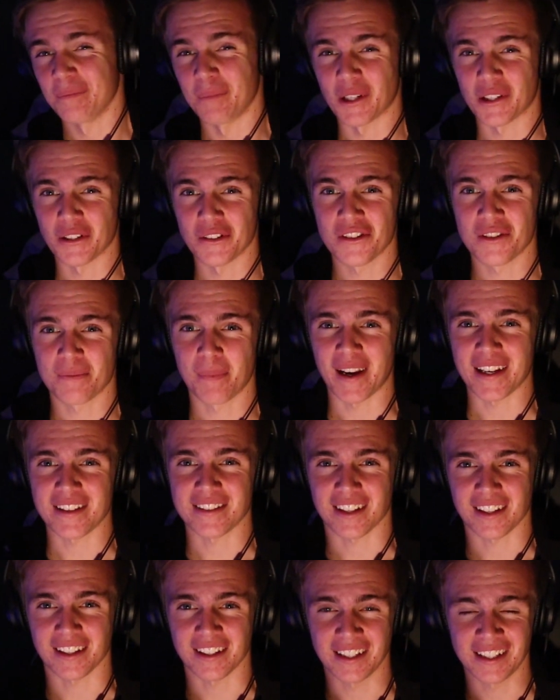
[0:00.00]
because
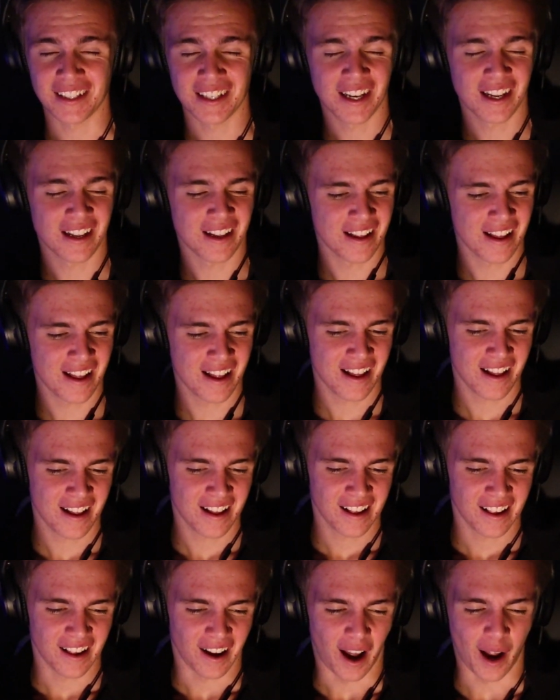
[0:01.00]
basically
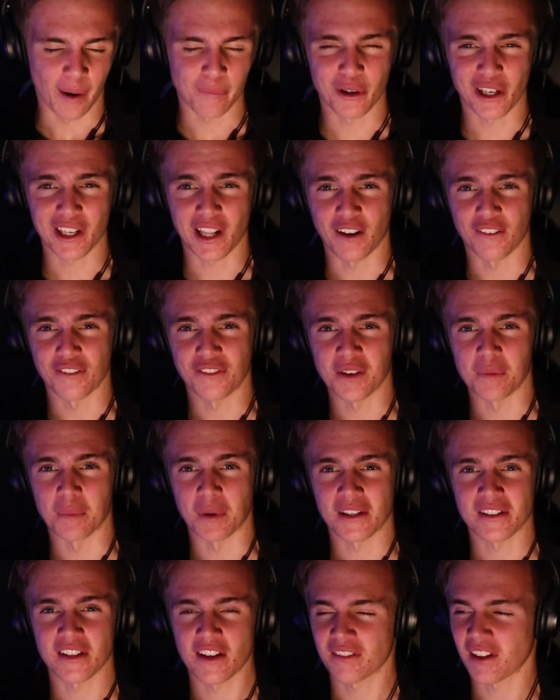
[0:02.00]
I'm really unfit
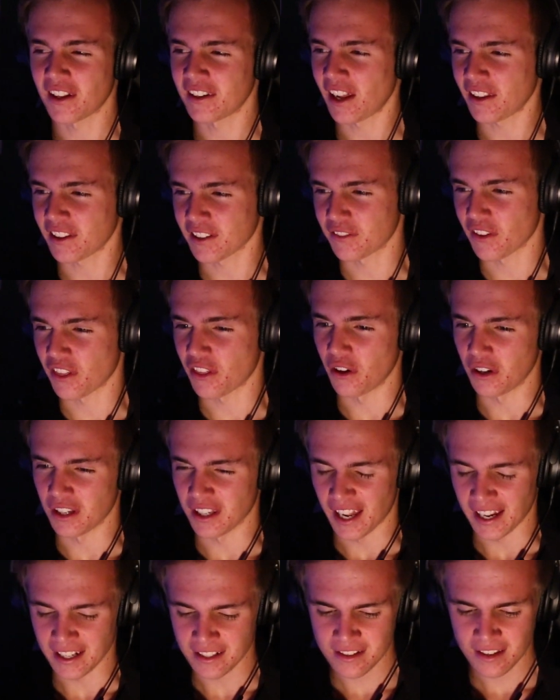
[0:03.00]
because I've done nothing for
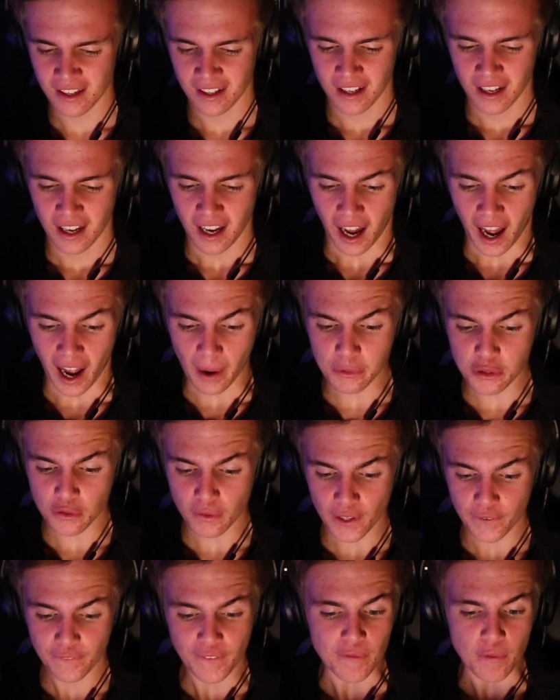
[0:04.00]
thirty days. I was
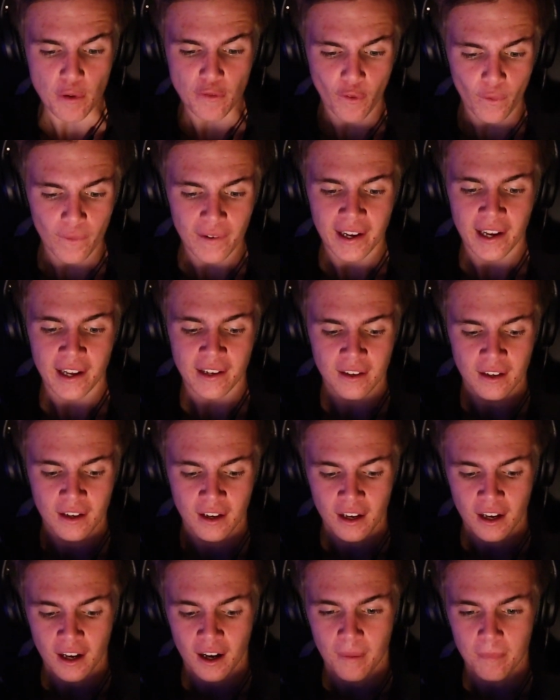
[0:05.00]
really fit beforehand,
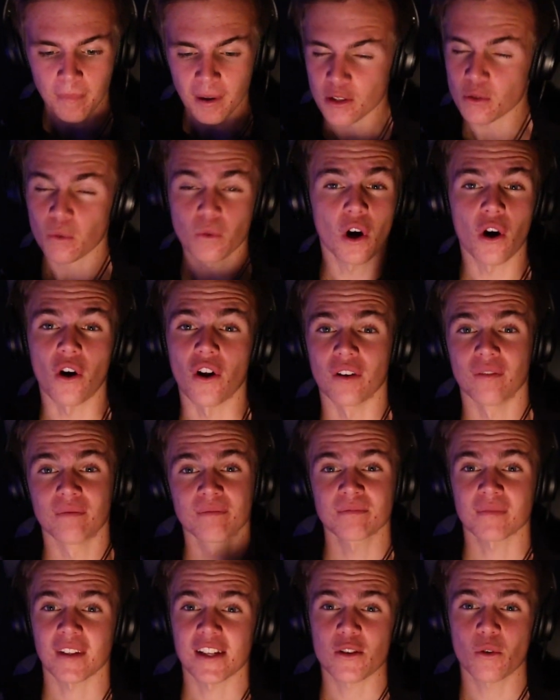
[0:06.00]
but it's all gone.
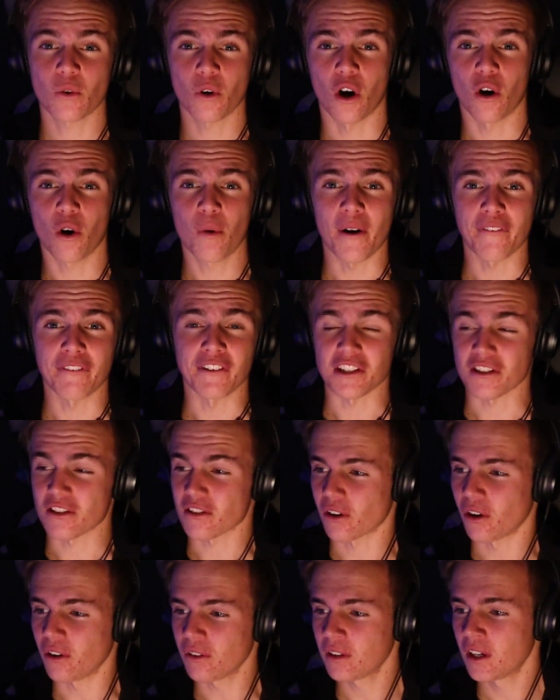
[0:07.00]
It's all gone. All my fitness
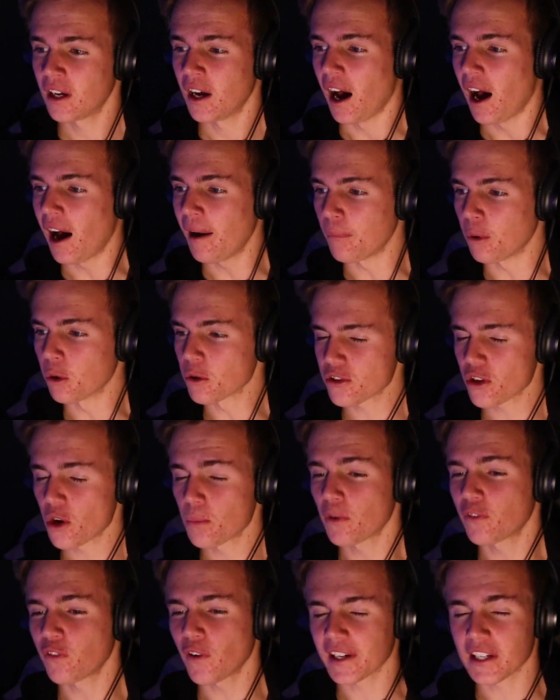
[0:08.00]
is gone. Um, also,
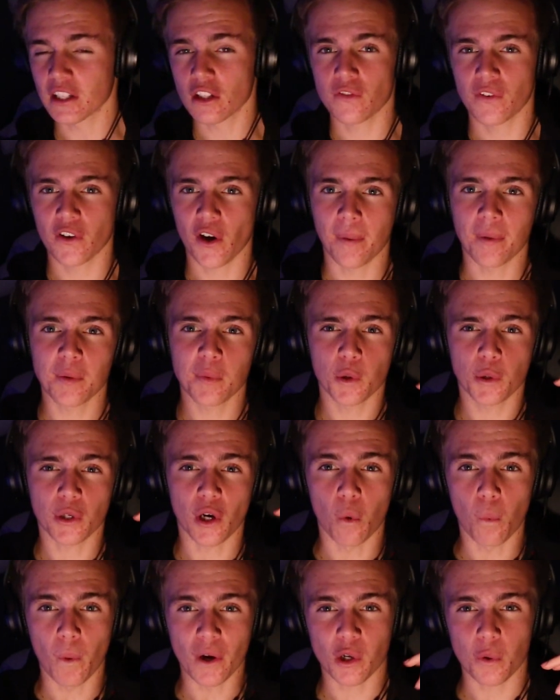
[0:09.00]
before I get into this video, I'm going to be
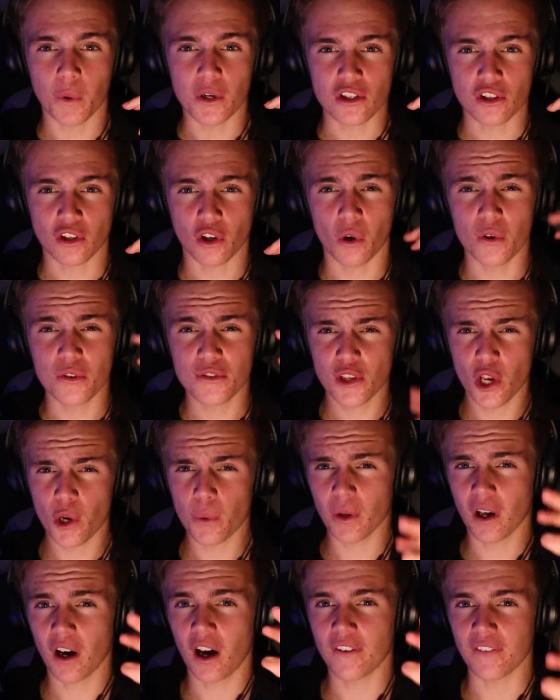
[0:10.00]
doing a one question go two
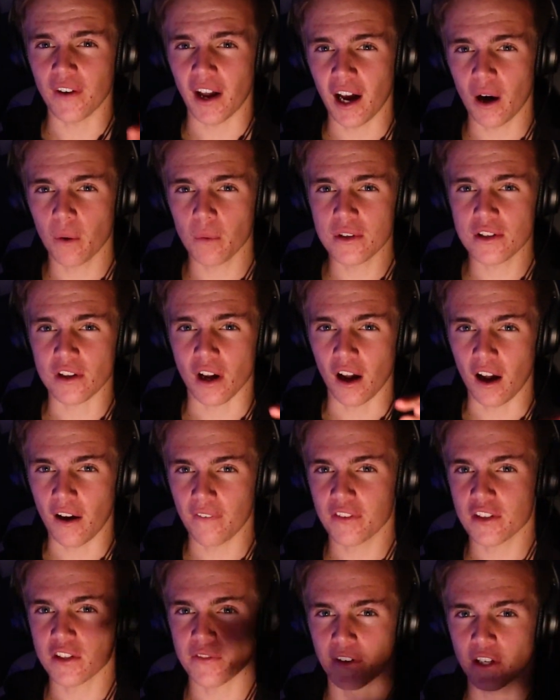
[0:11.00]
and a half hours
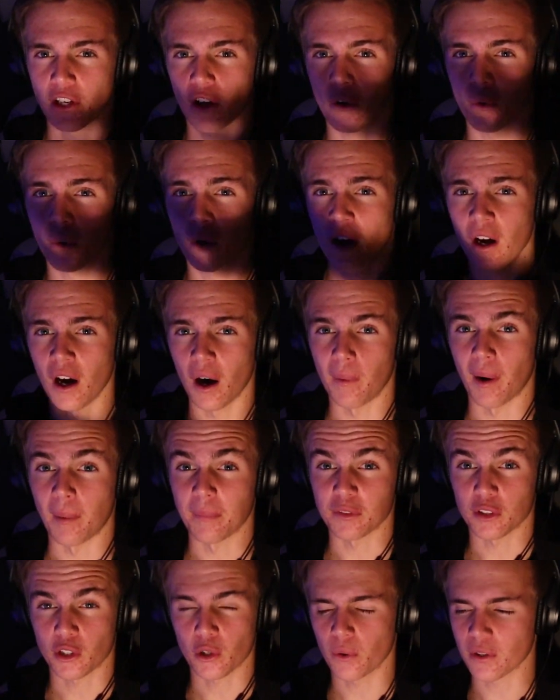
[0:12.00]
after this video. Well,
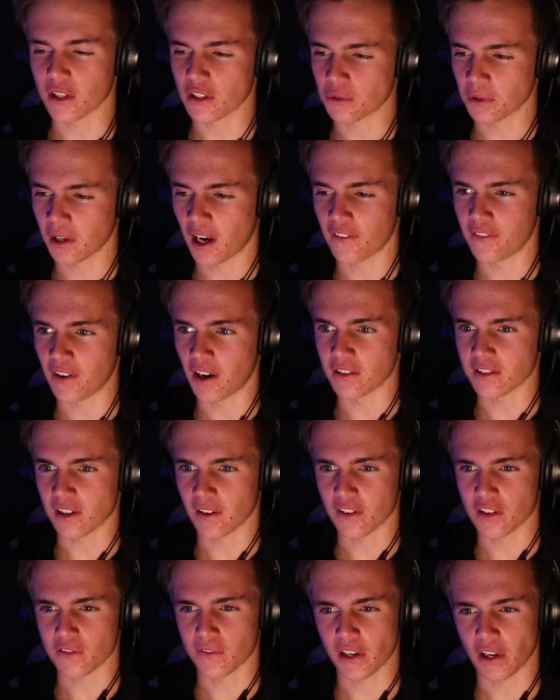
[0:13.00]
I'm recording it two and a half hours
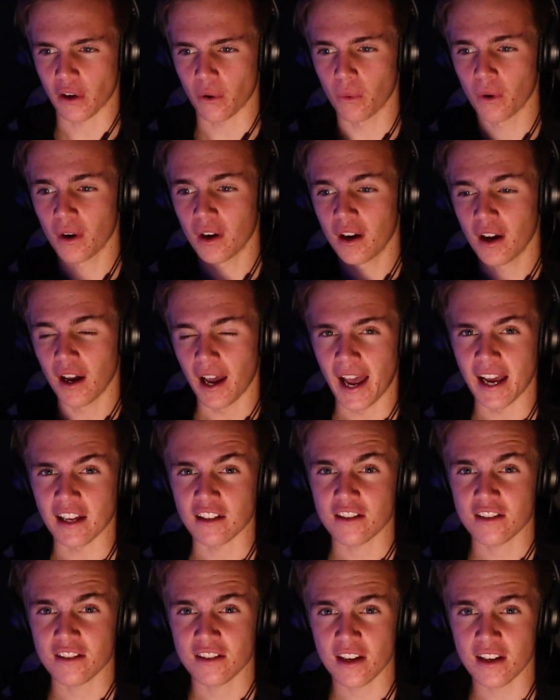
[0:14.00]
after this video
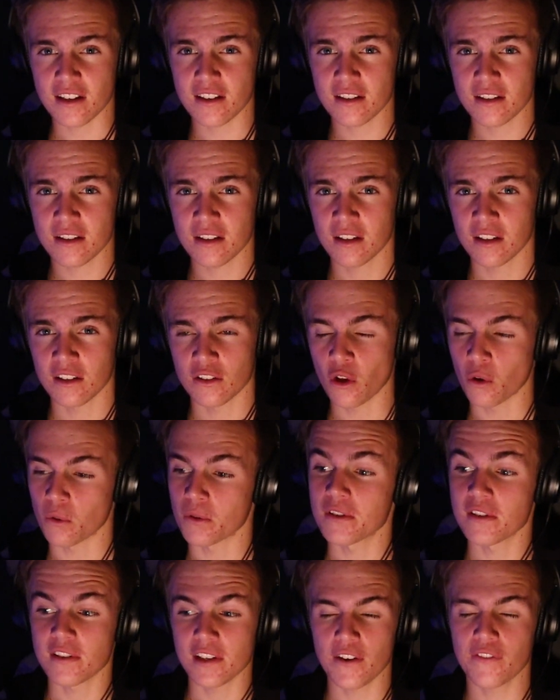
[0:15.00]
at six, no,
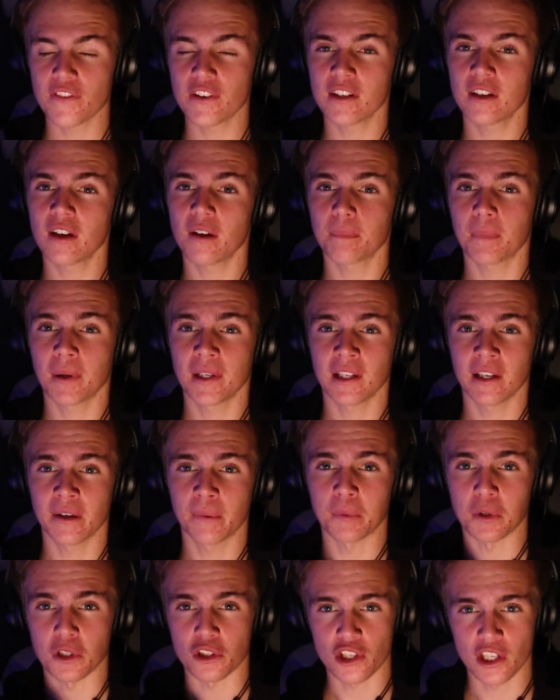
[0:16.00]
seven p
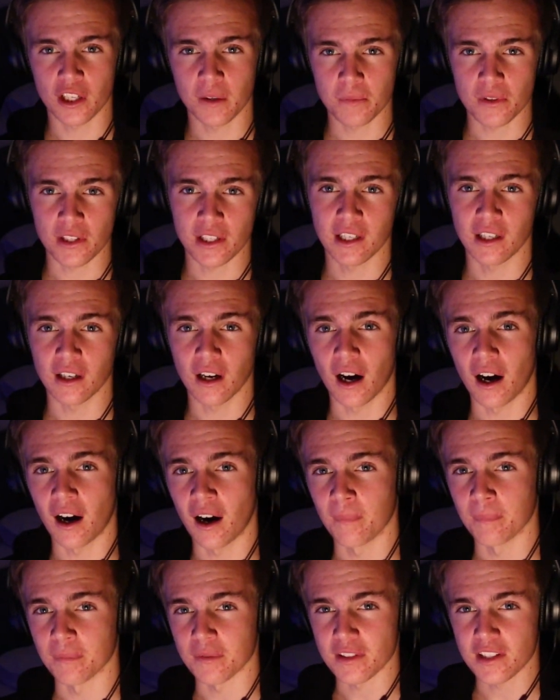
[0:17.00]
m G M T,
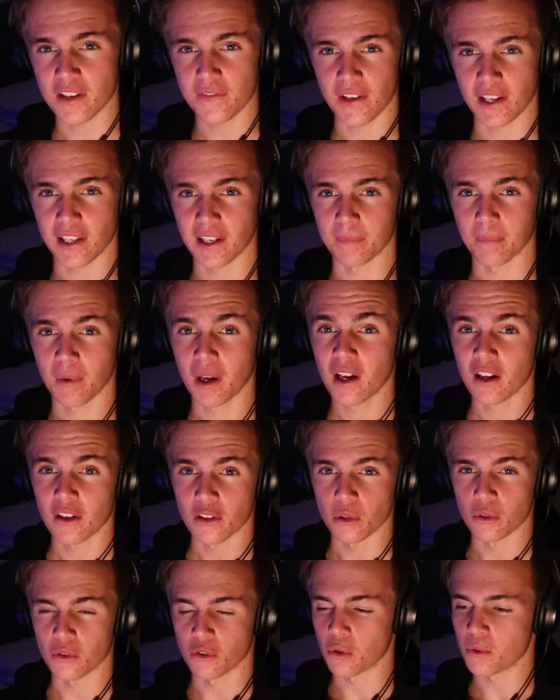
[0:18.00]
um, seven a m
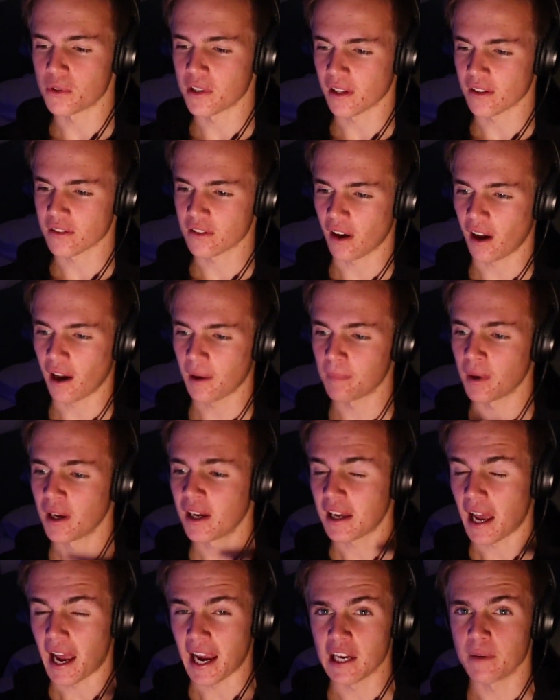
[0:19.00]
New Zealand time,
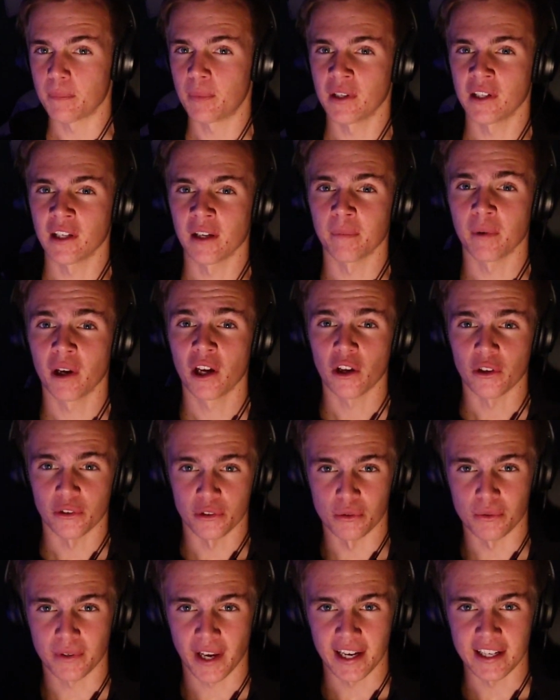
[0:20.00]
eight p m
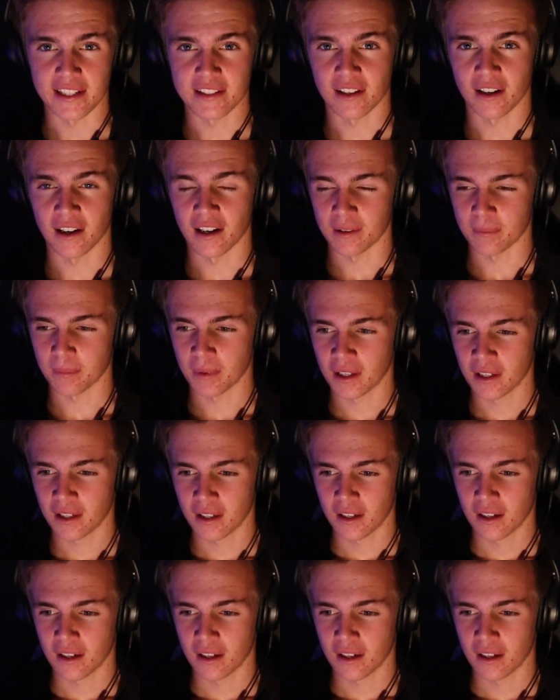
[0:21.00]
U K time.